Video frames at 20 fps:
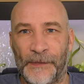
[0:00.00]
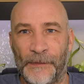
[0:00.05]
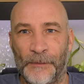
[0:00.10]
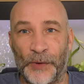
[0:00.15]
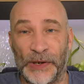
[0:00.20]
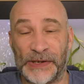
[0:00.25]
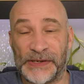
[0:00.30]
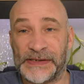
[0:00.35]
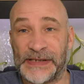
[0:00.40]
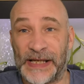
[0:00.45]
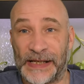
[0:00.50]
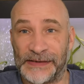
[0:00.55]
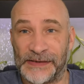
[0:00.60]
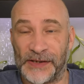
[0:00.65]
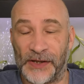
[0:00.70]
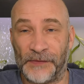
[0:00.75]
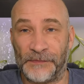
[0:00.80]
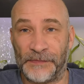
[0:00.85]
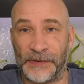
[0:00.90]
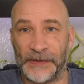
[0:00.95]
my
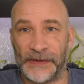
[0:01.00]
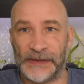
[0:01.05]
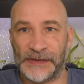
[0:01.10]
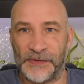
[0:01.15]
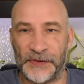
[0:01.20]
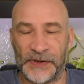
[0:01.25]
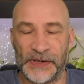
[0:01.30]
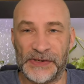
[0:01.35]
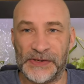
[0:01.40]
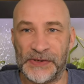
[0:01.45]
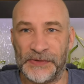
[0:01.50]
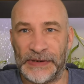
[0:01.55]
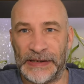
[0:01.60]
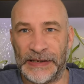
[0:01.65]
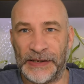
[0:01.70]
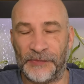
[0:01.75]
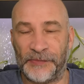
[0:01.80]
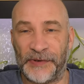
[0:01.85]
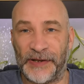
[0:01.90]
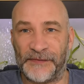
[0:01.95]
setup so I'm going to do a
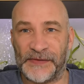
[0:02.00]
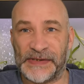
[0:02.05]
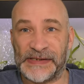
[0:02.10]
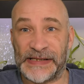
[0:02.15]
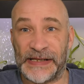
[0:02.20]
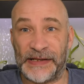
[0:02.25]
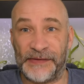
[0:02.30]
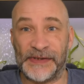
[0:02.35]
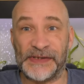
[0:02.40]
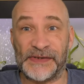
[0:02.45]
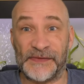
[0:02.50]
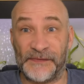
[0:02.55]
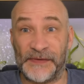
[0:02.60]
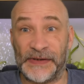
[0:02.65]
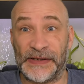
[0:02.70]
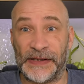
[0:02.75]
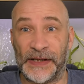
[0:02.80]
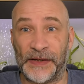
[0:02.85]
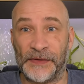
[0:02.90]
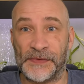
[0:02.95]
little bit of a series of
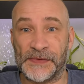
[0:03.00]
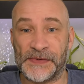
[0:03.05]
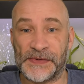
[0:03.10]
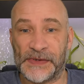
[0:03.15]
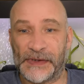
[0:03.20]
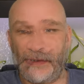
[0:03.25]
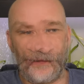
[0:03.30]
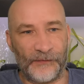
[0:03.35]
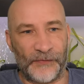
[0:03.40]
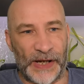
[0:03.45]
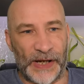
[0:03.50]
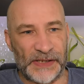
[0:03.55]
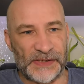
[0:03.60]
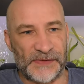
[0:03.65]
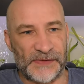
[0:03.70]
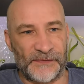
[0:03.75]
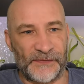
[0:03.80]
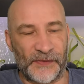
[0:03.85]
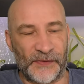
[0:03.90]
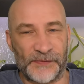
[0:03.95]
videos
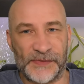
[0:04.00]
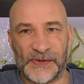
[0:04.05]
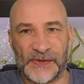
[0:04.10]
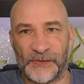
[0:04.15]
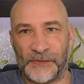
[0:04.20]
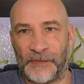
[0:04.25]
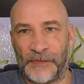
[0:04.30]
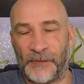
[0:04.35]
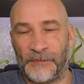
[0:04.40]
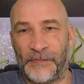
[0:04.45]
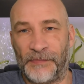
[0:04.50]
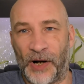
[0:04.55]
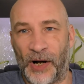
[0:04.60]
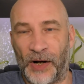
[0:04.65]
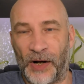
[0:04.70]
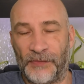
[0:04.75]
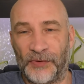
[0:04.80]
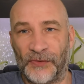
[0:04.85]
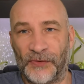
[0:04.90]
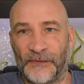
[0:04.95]
ranging from sort of my
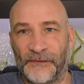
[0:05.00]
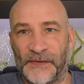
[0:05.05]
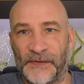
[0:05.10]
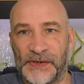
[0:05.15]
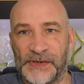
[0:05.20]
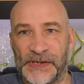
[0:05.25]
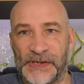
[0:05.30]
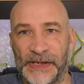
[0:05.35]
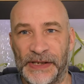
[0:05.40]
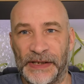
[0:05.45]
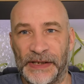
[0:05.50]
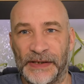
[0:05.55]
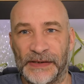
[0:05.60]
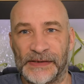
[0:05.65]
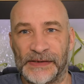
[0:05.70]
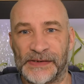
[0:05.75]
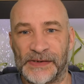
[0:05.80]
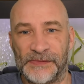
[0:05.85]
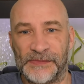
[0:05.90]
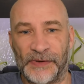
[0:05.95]
barbel fishing
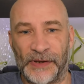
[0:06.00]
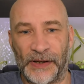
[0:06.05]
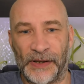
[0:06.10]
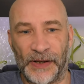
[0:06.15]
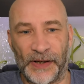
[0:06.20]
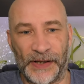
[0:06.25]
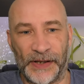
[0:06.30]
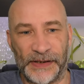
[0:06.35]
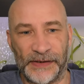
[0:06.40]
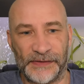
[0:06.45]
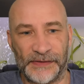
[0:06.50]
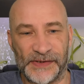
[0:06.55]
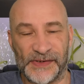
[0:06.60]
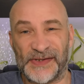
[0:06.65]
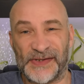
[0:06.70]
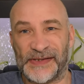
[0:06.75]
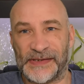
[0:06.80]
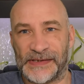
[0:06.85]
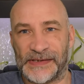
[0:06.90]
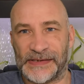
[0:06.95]
to my
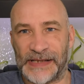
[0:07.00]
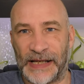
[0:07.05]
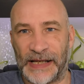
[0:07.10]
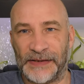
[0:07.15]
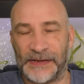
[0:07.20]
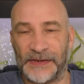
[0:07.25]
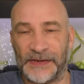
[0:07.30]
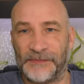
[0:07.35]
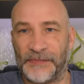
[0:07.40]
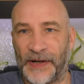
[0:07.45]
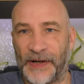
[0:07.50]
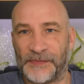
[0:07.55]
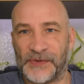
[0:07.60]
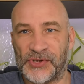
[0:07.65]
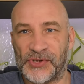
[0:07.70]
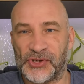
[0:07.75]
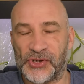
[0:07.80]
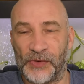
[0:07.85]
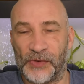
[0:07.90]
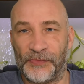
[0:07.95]
just standard
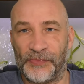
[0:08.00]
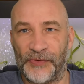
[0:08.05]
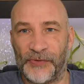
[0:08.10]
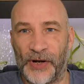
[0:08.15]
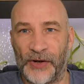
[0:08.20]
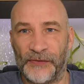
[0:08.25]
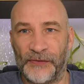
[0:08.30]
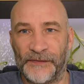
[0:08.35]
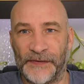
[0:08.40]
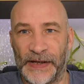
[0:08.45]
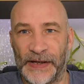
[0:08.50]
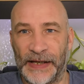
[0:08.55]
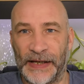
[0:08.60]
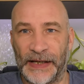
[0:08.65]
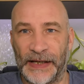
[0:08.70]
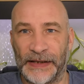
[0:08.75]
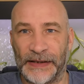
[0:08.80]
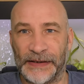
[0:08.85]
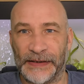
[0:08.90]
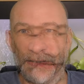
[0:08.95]
perhaps chub
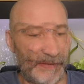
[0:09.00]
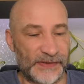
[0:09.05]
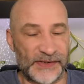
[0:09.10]
roving,